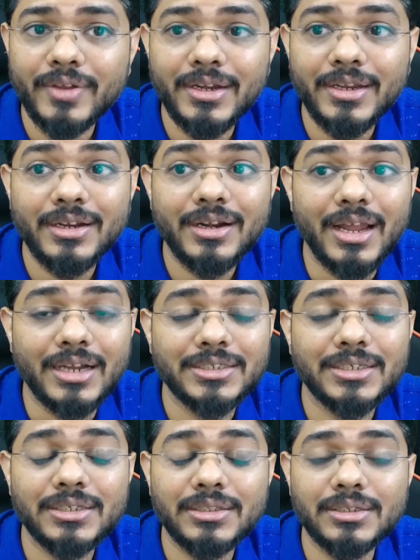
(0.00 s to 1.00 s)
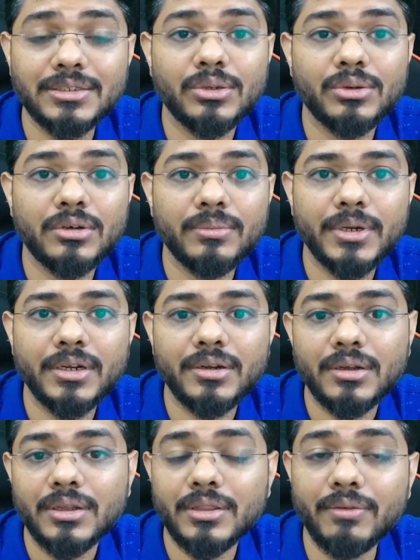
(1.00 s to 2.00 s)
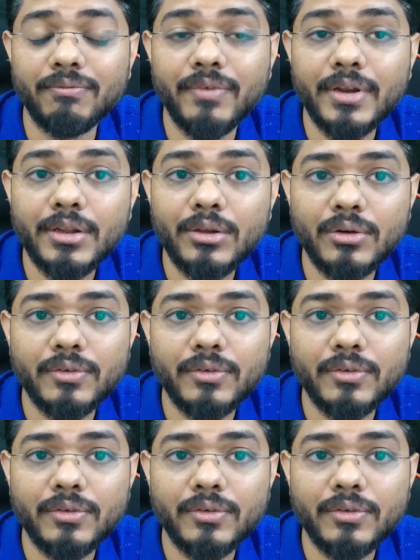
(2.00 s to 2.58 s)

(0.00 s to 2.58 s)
clashes in this tournament. The winner of